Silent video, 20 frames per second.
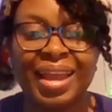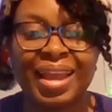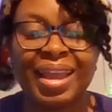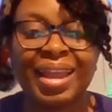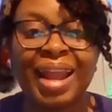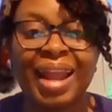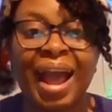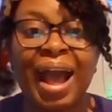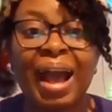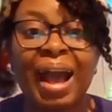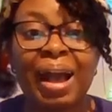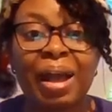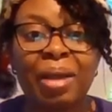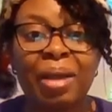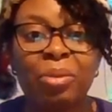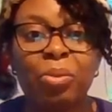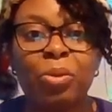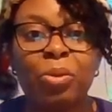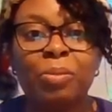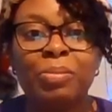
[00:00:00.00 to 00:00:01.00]
and
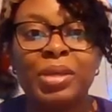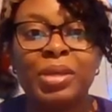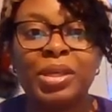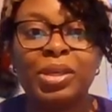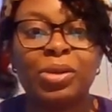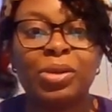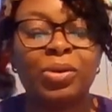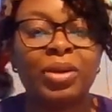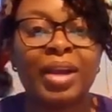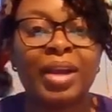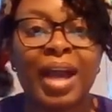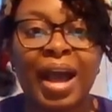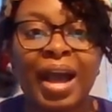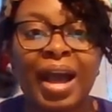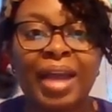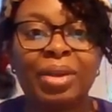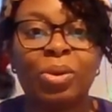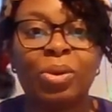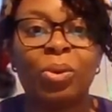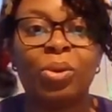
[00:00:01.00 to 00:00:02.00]
I will be your
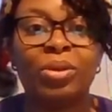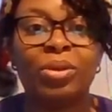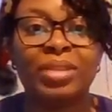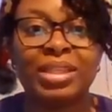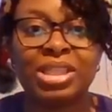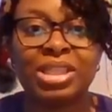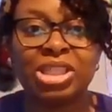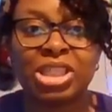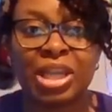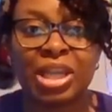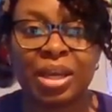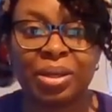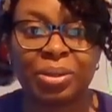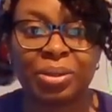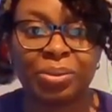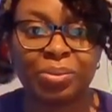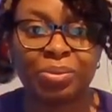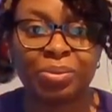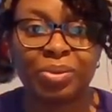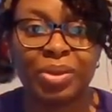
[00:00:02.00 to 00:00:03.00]
guide on this
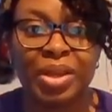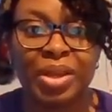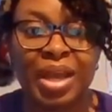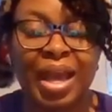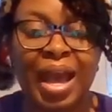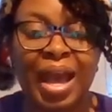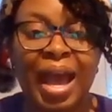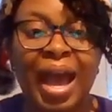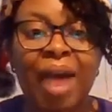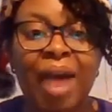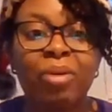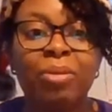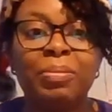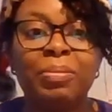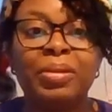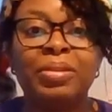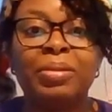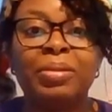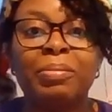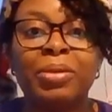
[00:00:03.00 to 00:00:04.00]
channel. I will
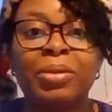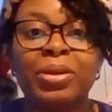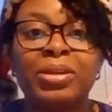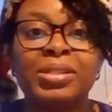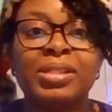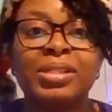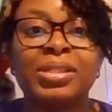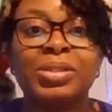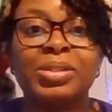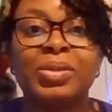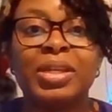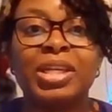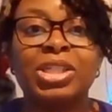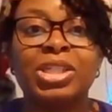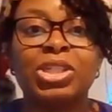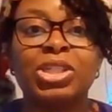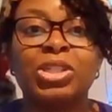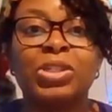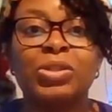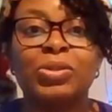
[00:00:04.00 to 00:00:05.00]
be the person to
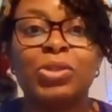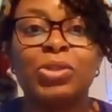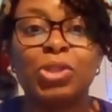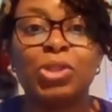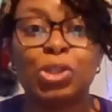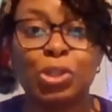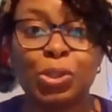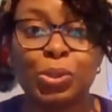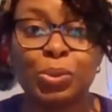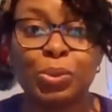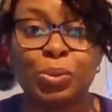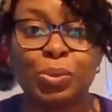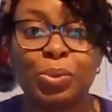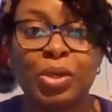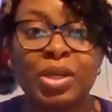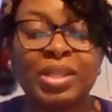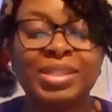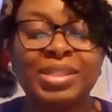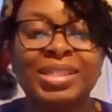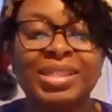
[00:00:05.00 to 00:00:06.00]
introduce you
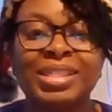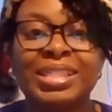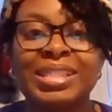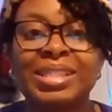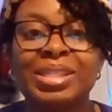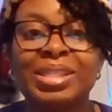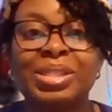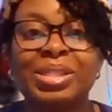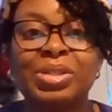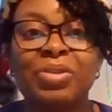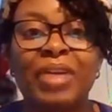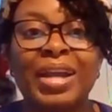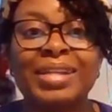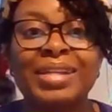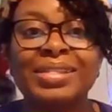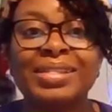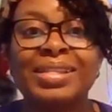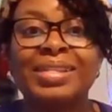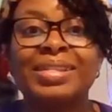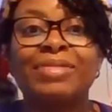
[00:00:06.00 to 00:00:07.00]
to Jesus
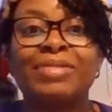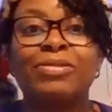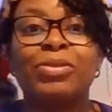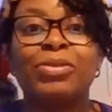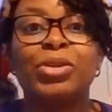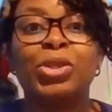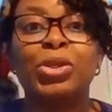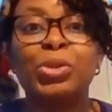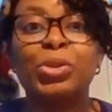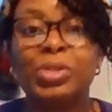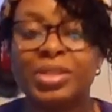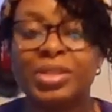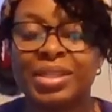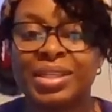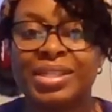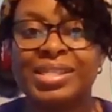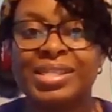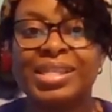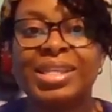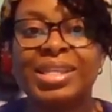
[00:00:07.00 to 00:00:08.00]
Christ and for you to
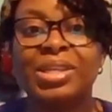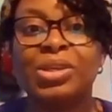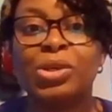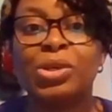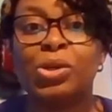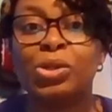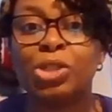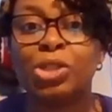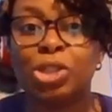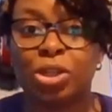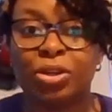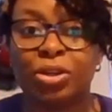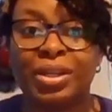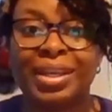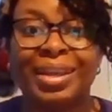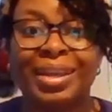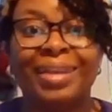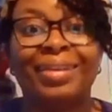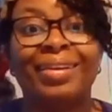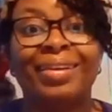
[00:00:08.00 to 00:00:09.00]
continue your
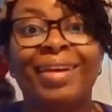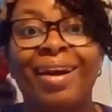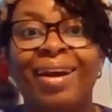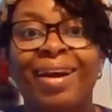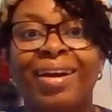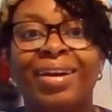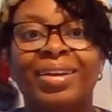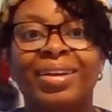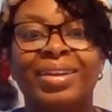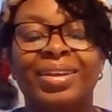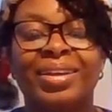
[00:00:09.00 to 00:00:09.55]
journey in God.